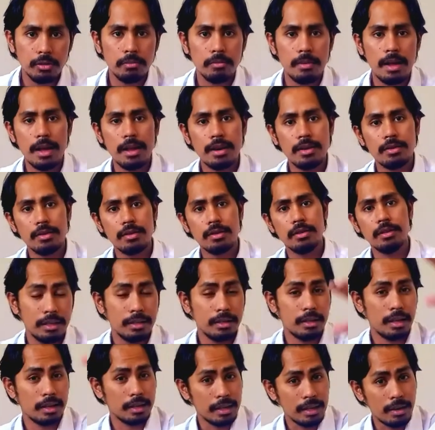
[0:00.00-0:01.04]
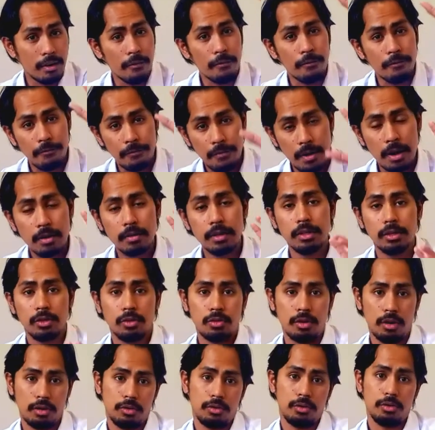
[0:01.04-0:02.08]
manner, and like in a very
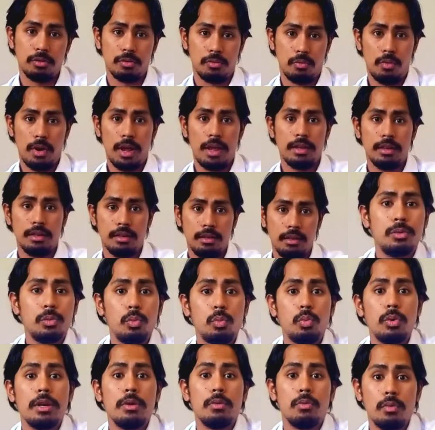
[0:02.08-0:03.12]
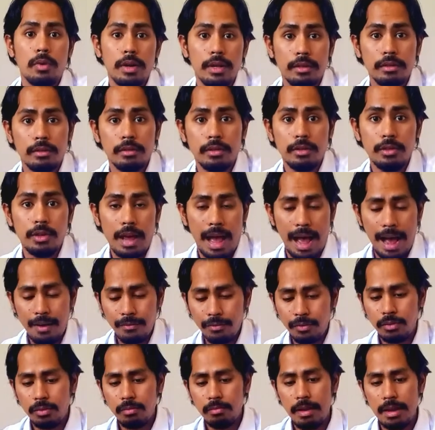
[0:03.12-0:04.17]
structured way. It's a win-win. You
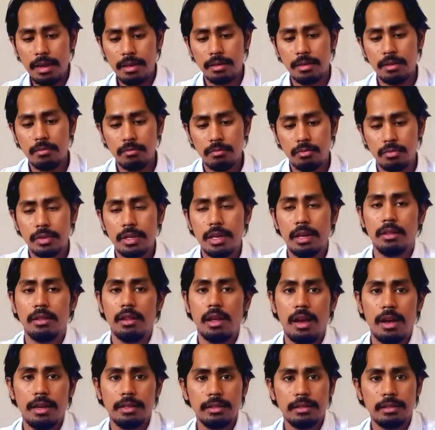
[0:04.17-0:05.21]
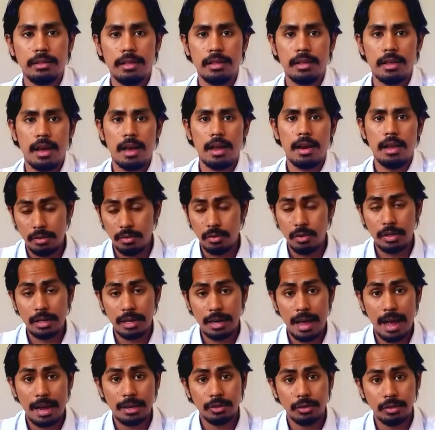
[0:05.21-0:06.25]
have to make them realize that you
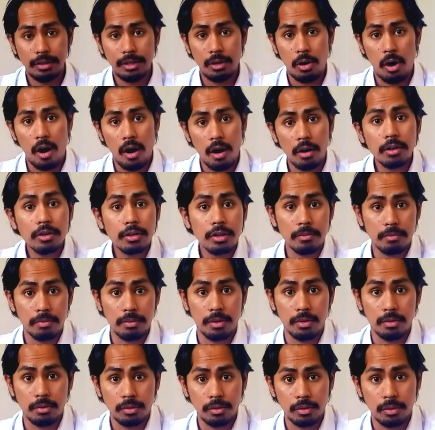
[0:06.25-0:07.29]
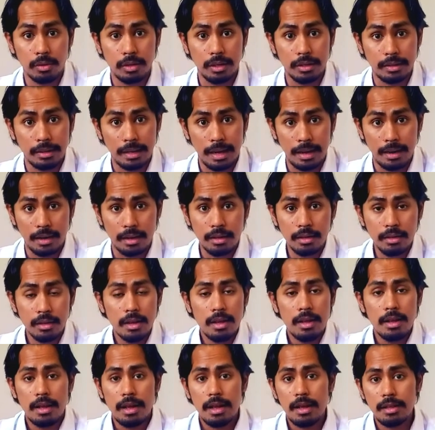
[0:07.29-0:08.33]
can actually contribute to the data
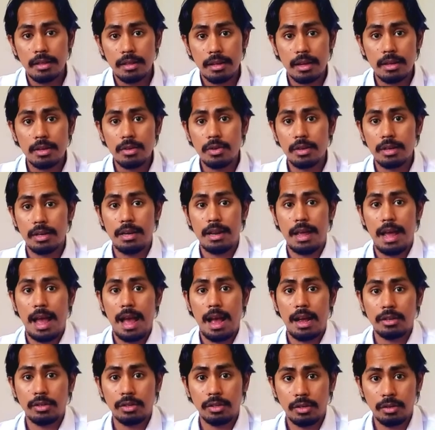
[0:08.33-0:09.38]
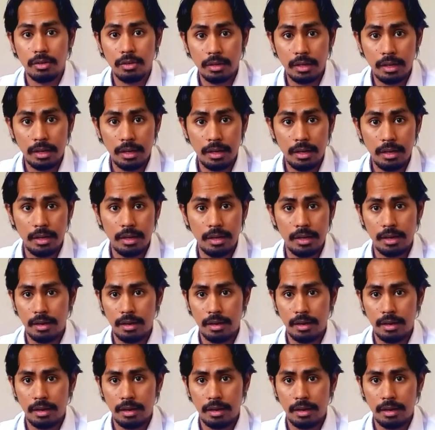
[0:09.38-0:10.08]
and that you can actually